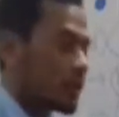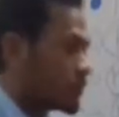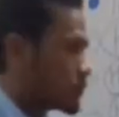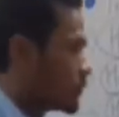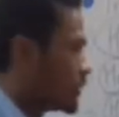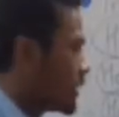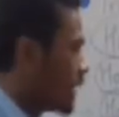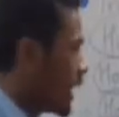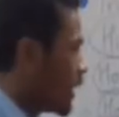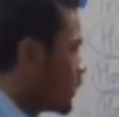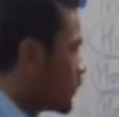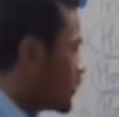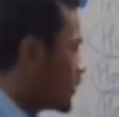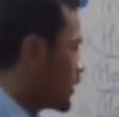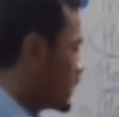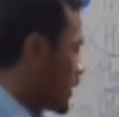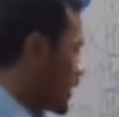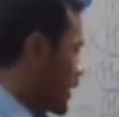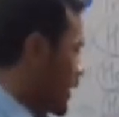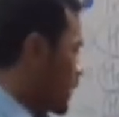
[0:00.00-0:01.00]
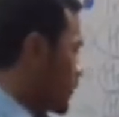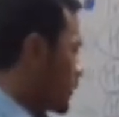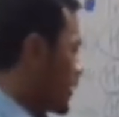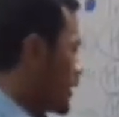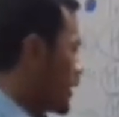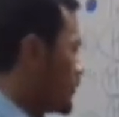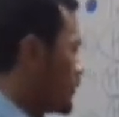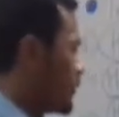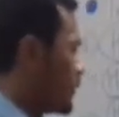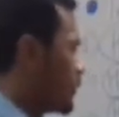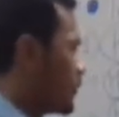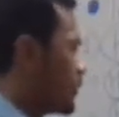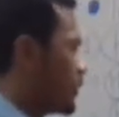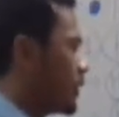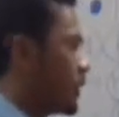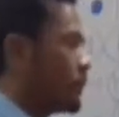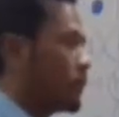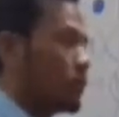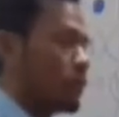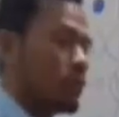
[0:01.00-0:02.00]
So now whenever we
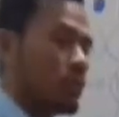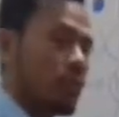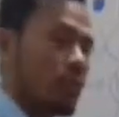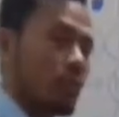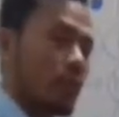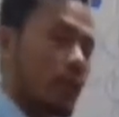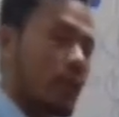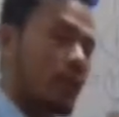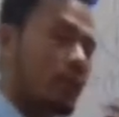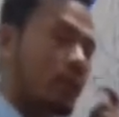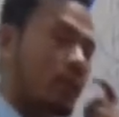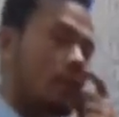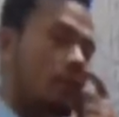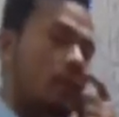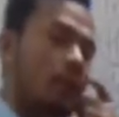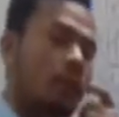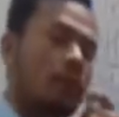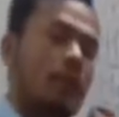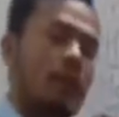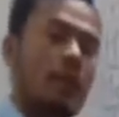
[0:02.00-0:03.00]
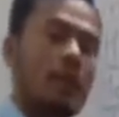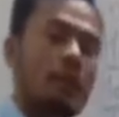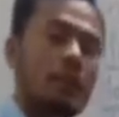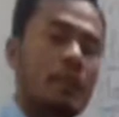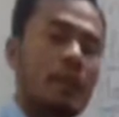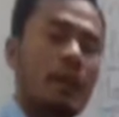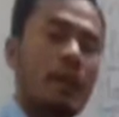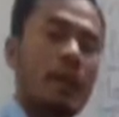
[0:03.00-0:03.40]
frame